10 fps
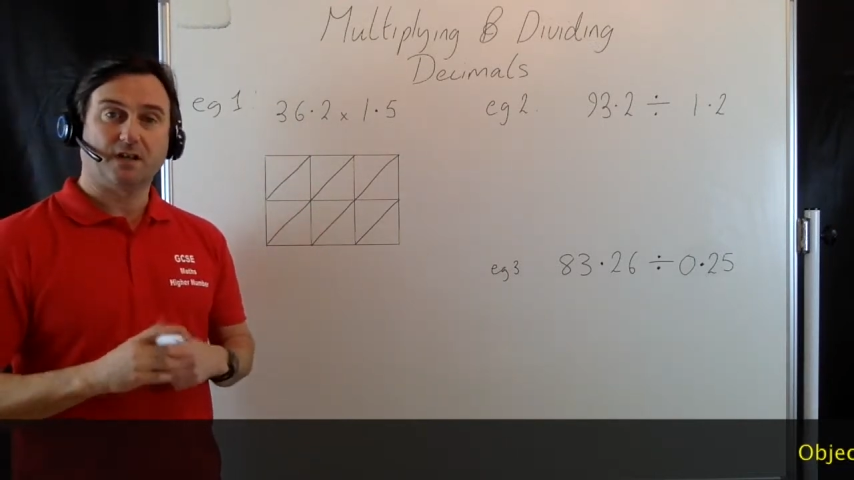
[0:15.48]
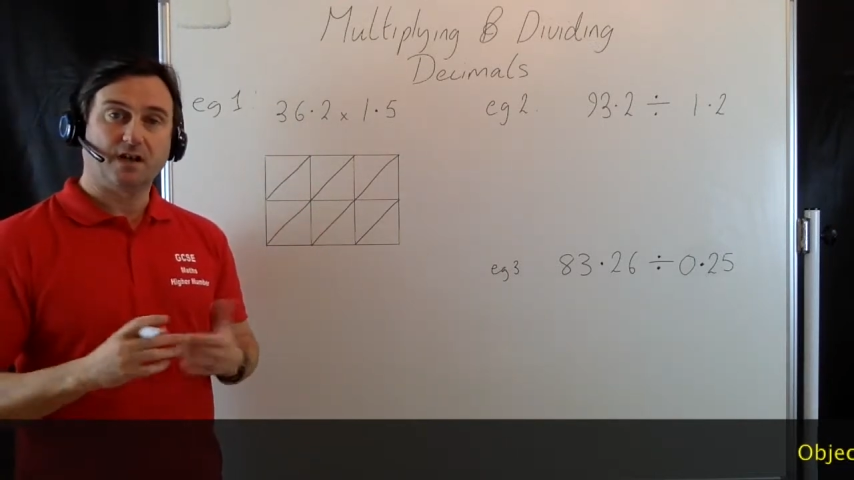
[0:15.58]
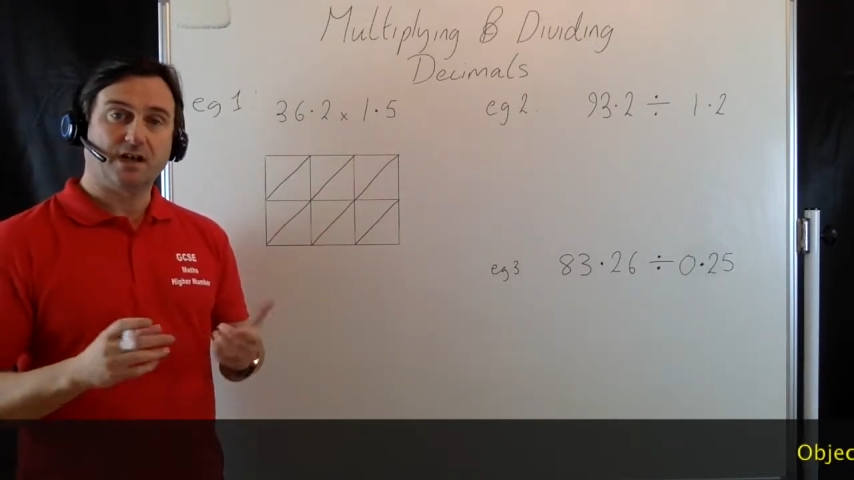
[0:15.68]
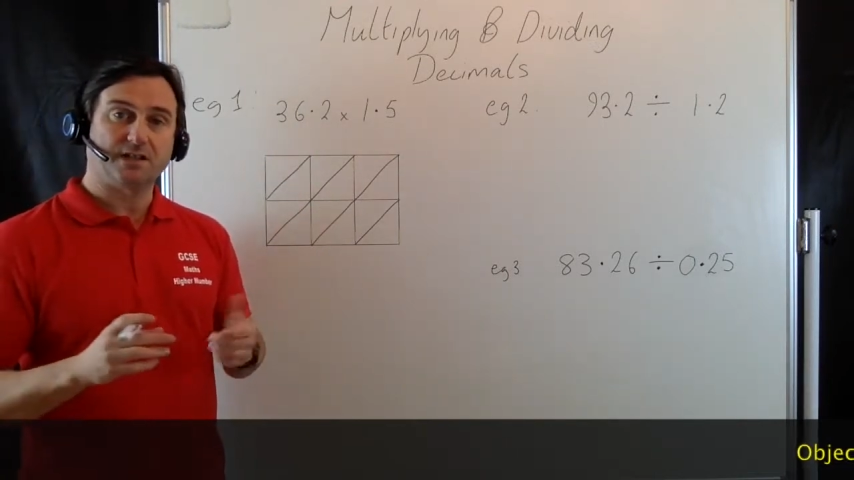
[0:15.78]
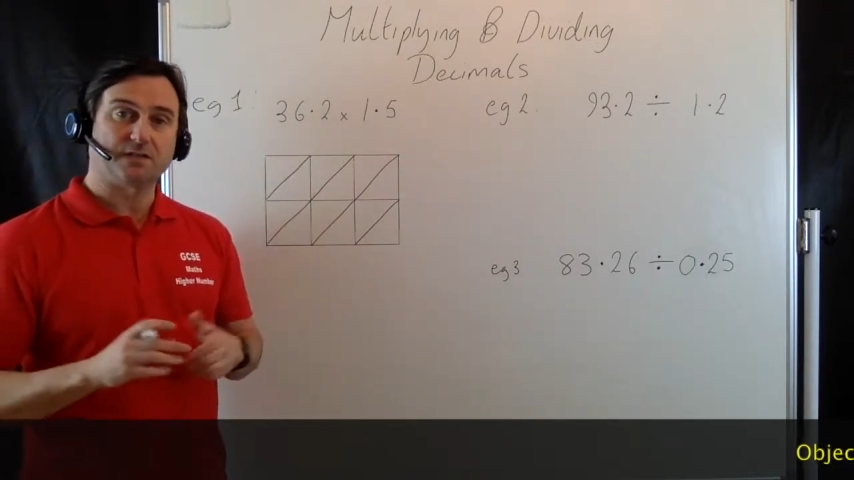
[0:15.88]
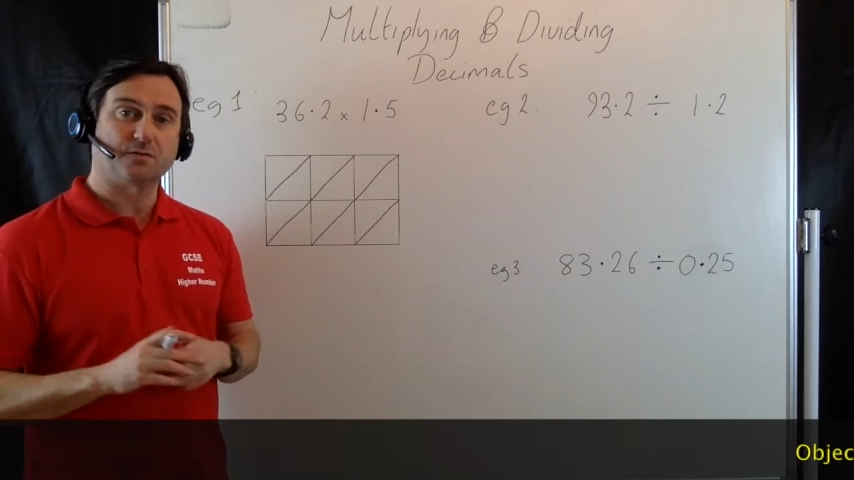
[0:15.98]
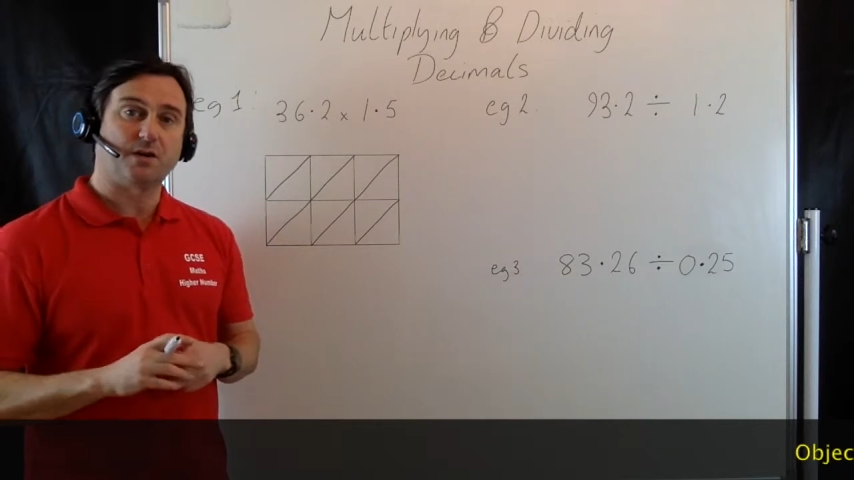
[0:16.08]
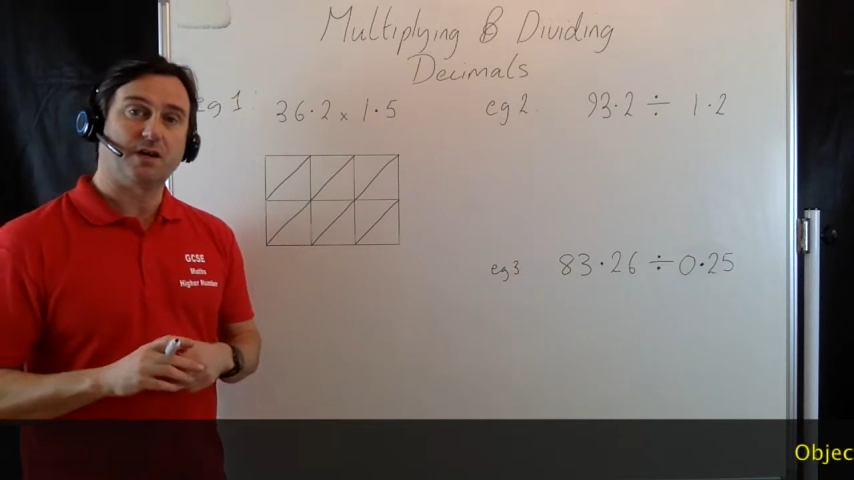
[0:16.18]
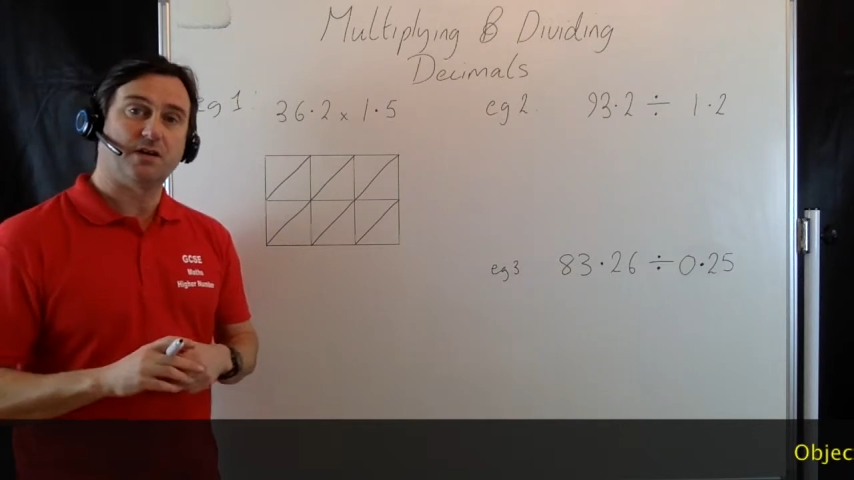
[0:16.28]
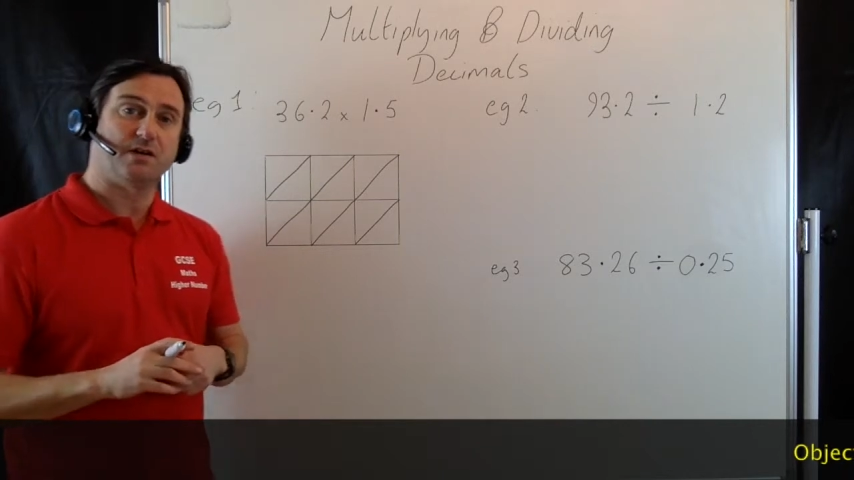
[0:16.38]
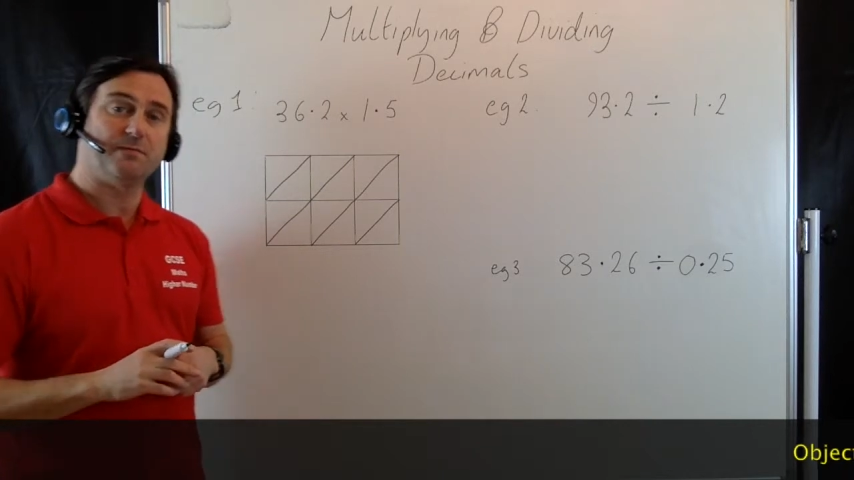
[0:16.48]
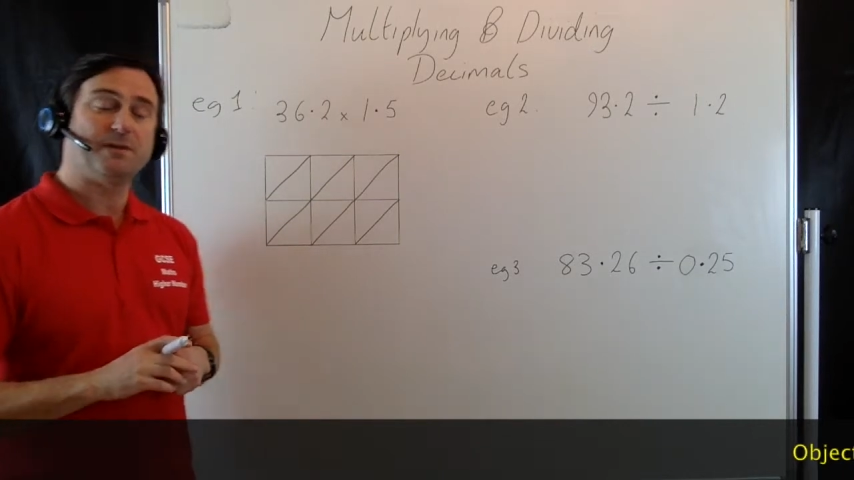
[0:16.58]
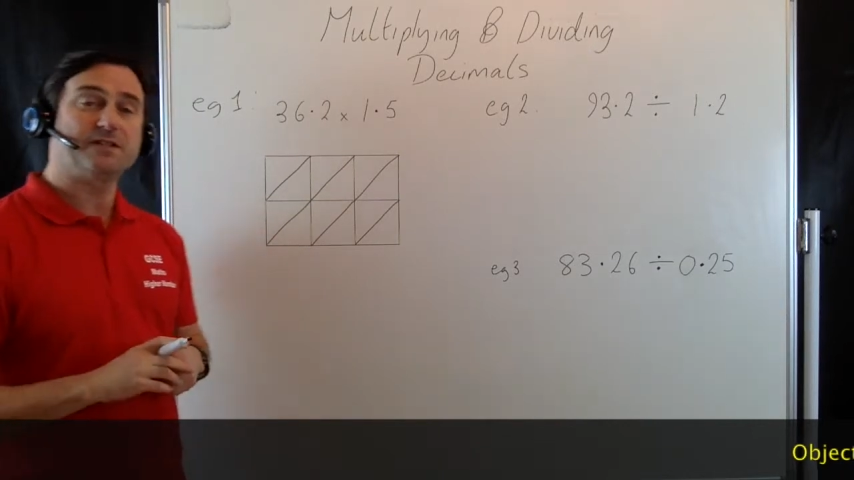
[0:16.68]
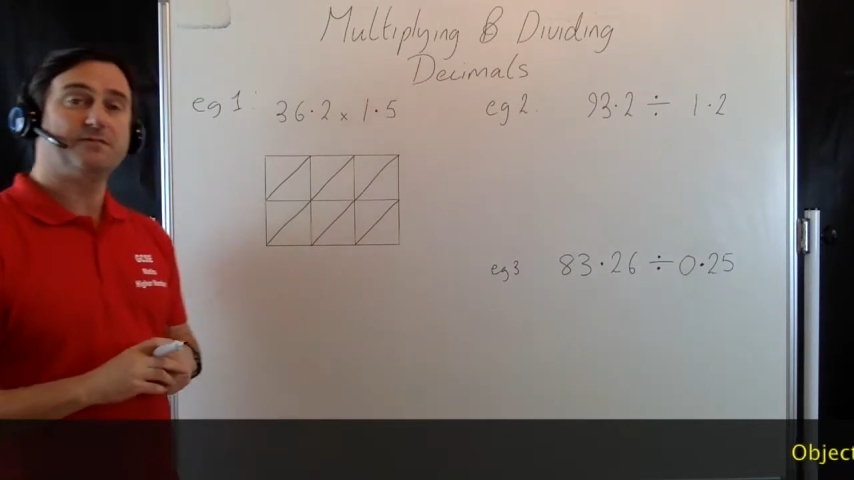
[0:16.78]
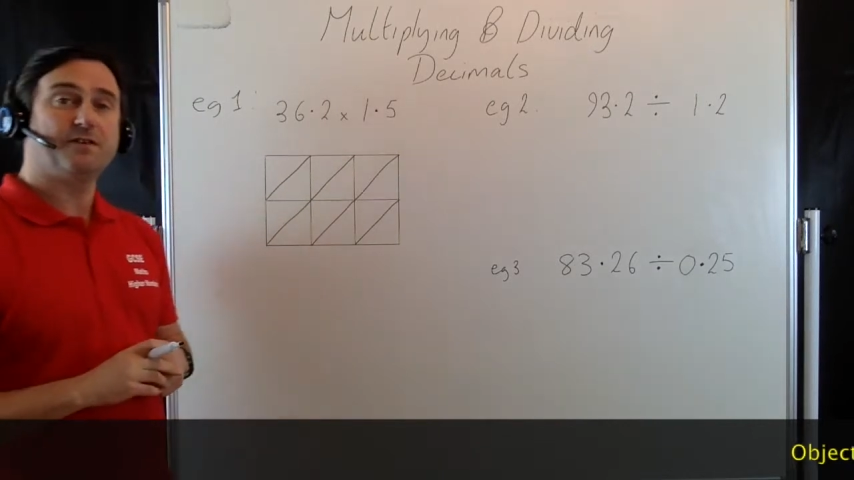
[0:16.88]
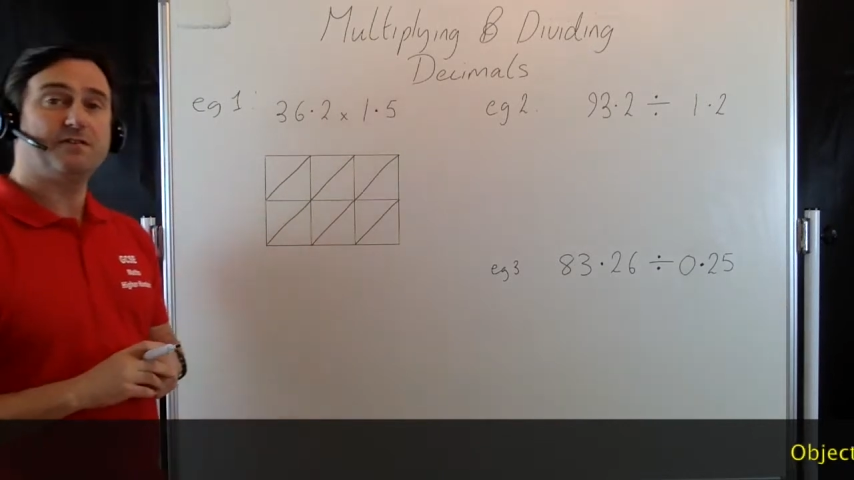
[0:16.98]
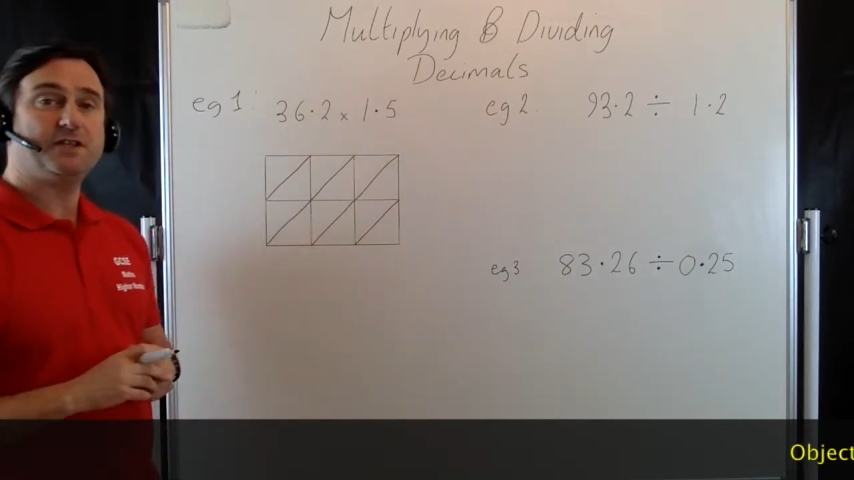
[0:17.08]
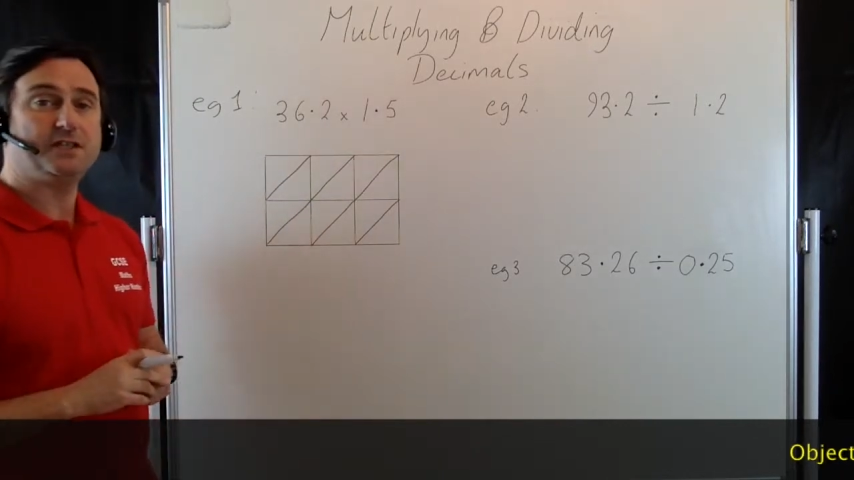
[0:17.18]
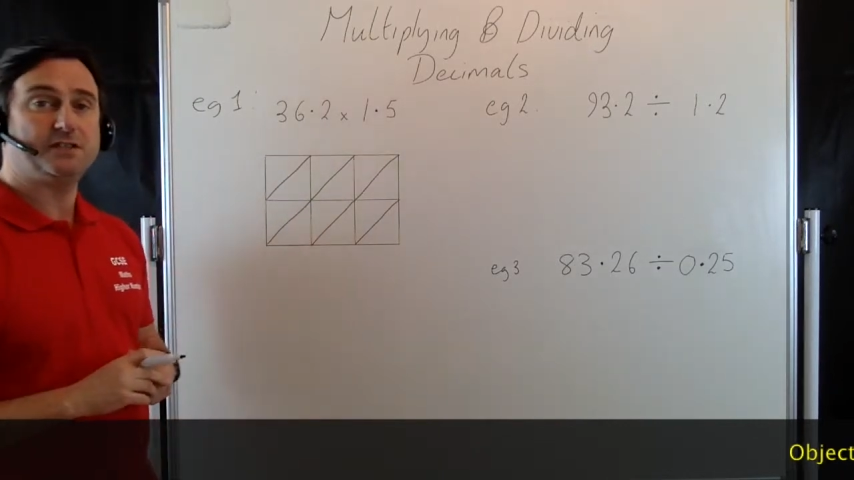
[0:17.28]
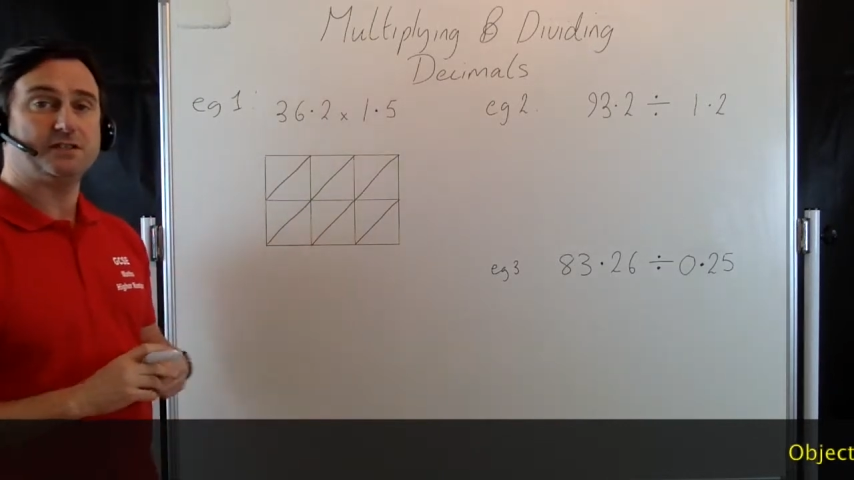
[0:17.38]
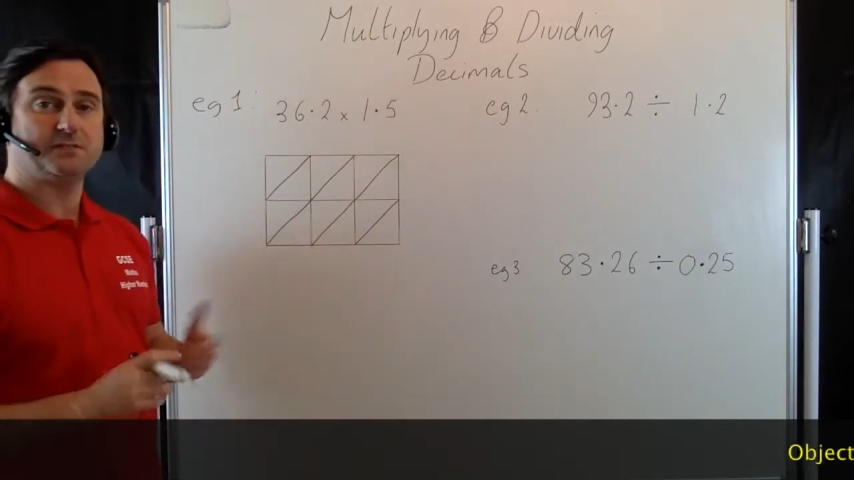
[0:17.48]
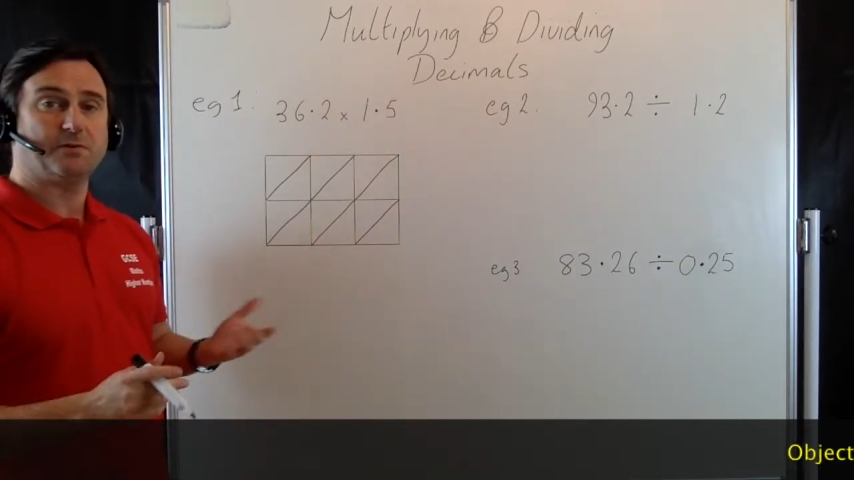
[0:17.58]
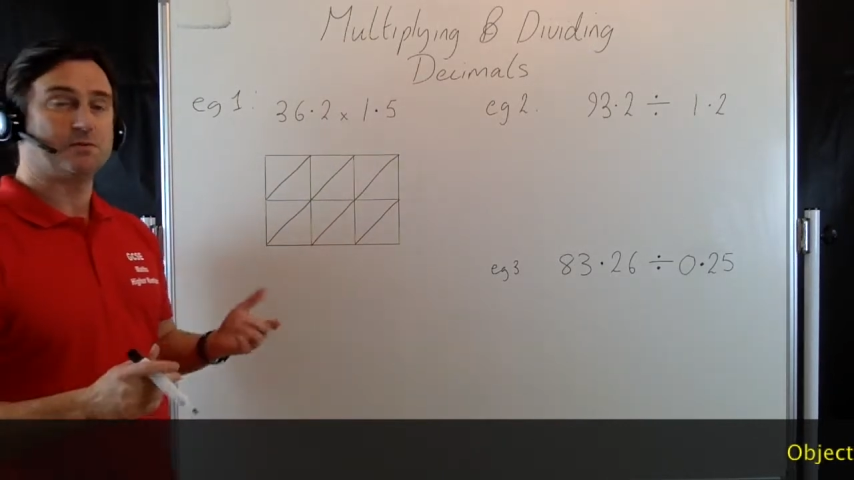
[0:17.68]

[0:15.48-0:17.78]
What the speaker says: I like this quite a lot. It makes it very easy to